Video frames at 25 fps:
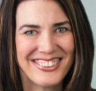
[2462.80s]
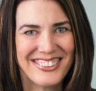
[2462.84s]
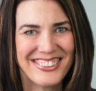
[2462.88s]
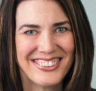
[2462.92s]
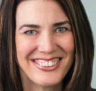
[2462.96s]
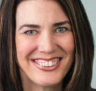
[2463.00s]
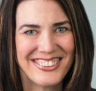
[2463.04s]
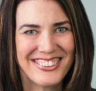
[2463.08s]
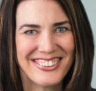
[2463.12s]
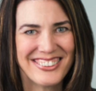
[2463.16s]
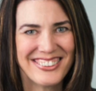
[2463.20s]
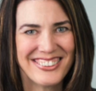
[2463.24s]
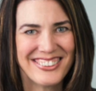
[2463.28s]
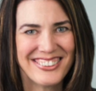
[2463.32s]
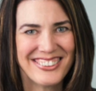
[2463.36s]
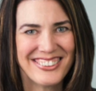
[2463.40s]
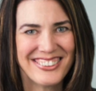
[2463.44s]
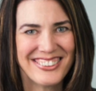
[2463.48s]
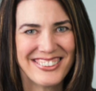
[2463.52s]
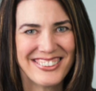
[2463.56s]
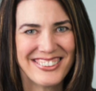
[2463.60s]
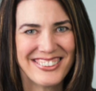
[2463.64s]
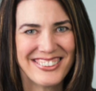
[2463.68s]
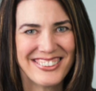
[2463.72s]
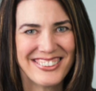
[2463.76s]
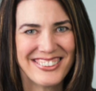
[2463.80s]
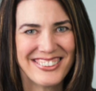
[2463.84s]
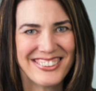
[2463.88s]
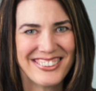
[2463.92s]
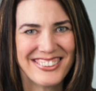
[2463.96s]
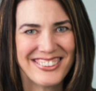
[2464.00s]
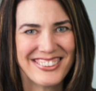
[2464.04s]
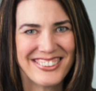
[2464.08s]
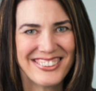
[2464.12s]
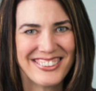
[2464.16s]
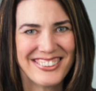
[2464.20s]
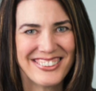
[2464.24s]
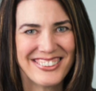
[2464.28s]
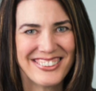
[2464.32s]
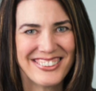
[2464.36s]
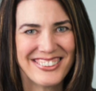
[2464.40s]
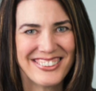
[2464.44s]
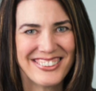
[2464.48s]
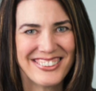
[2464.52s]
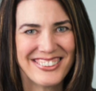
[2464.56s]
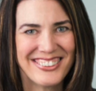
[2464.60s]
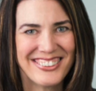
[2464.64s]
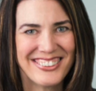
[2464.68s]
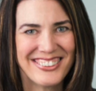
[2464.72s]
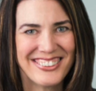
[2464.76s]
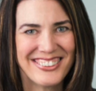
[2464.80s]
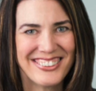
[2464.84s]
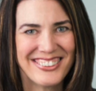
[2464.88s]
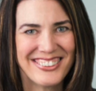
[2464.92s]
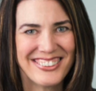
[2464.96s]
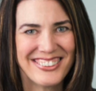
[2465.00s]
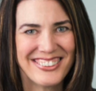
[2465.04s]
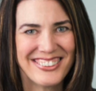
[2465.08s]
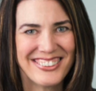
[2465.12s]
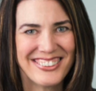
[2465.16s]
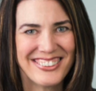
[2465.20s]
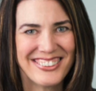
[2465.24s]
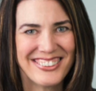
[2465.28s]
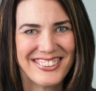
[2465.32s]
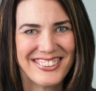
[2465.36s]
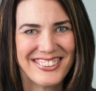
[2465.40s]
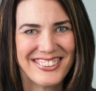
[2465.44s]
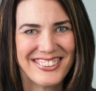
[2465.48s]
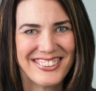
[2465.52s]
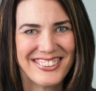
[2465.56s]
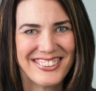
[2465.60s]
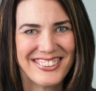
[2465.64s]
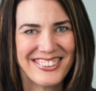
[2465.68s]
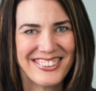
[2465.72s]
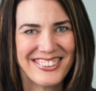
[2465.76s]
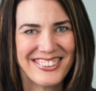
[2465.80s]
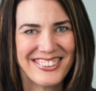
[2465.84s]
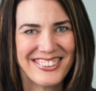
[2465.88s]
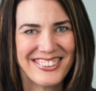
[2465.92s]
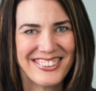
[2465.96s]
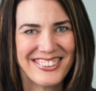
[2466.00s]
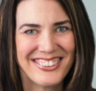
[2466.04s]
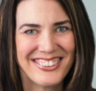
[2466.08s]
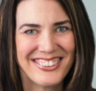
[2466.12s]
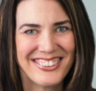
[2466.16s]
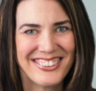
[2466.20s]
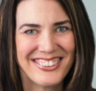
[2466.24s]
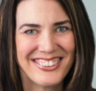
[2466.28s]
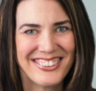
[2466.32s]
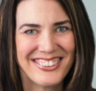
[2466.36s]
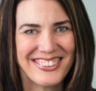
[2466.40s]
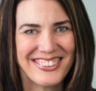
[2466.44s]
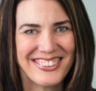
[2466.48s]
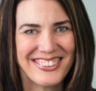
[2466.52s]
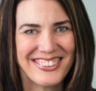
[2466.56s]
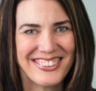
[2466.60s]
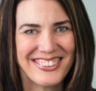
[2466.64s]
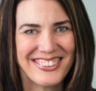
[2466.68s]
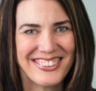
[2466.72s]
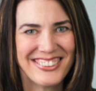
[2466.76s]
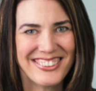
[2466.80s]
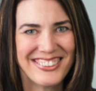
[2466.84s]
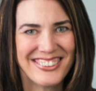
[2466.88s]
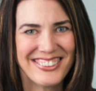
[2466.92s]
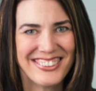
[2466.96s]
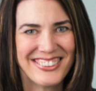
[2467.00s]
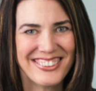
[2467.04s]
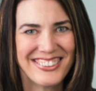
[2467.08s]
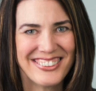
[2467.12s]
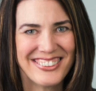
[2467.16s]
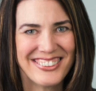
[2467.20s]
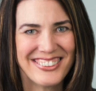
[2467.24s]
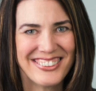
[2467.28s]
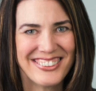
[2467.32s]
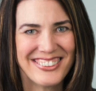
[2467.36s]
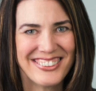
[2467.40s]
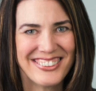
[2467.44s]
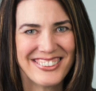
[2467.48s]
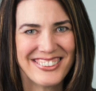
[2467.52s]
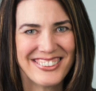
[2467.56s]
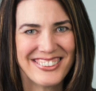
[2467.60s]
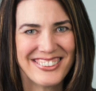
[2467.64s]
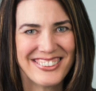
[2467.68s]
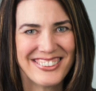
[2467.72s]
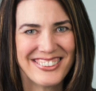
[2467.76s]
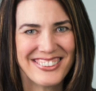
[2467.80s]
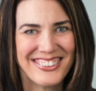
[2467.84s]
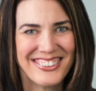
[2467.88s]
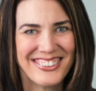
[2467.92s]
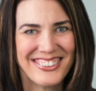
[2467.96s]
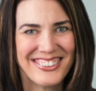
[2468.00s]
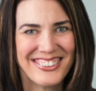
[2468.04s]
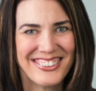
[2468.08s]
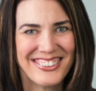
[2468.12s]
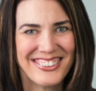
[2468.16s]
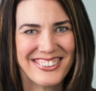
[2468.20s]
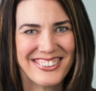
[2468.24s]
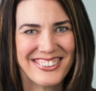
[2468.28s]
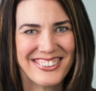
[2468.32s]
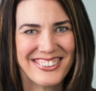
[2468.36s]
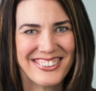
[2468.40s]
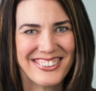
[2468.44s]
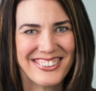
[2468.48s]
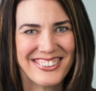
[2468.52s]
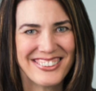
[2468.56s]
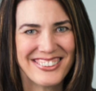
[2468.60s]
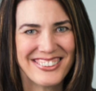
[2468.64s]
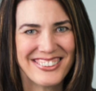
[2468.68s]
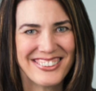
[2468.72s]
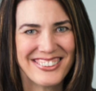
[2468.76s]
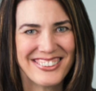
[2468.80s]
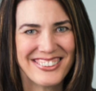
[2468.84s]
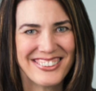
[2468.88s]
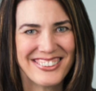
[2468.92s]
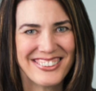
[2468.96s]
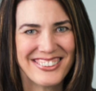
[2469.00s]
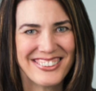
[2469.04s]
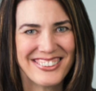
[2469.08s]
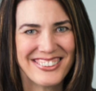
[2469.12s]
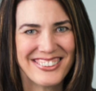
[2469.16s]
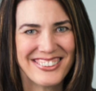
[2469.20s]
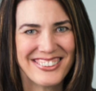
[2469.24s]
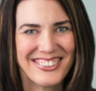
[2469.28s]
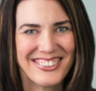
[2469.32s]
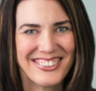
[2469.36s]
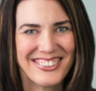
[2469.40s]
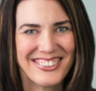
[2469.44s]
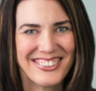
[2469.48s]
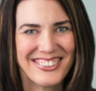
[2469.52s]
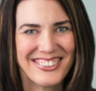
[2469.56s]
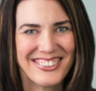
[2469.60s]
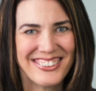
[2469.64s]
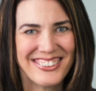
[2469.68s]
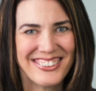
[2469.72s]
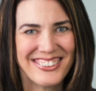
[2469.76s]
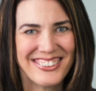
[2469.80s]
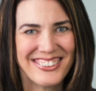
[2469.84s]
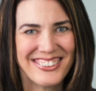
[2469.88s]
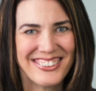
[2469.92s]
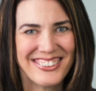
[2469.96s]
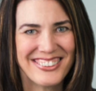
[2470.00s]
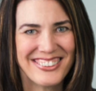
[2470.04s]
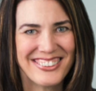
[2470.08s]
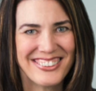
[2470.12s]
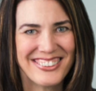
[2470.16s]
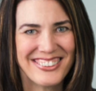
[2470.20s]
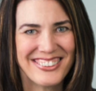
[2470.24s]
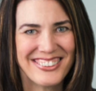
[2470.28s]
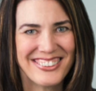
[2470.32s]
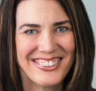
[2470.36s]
(no lip movement)